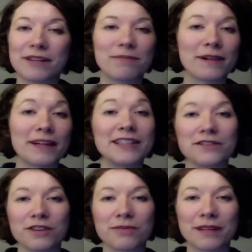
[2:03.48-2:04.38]
people,
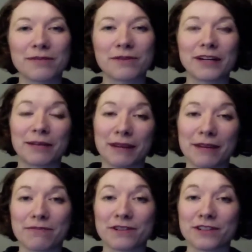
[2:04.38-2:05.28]
interviewing people,
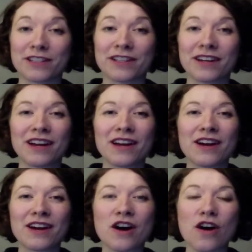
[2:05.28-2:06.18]
reading papers
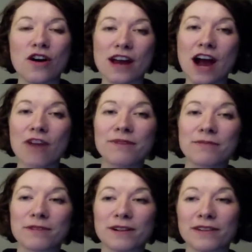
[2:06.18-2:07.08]
on how
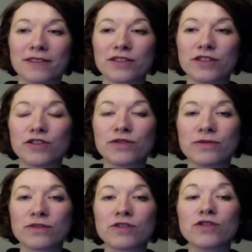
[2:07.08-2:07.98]
people
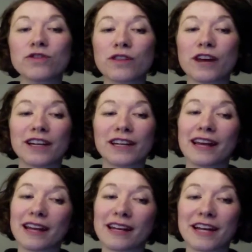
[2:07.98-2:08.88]
do that in an
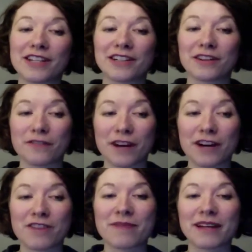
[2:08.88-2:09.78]
agile
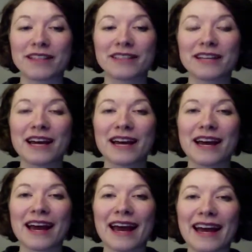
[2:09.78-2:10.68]
environment.
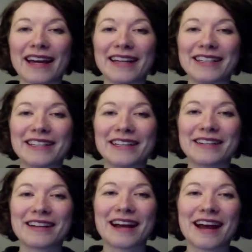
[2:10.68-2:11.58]
And
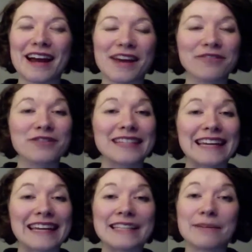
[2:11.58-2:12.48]
I have to
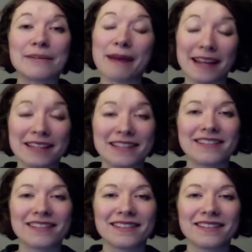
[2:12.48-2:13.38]
say it
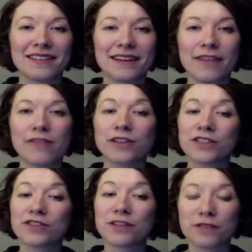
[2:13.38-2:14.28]
depends. Mm-hmm. I've
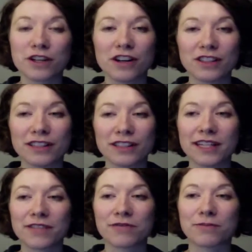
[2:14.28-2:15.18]
looked into different
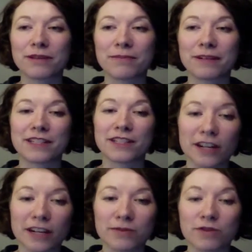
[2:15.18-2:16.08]
contexts from people in
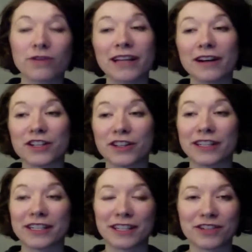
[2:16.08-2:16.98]
startups to really large
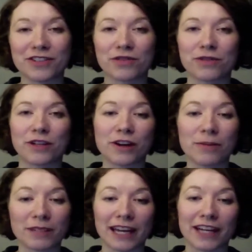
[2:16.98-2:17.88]
organizations who are
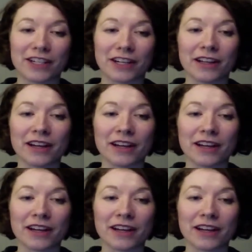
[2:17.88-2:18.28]
adopting Agile,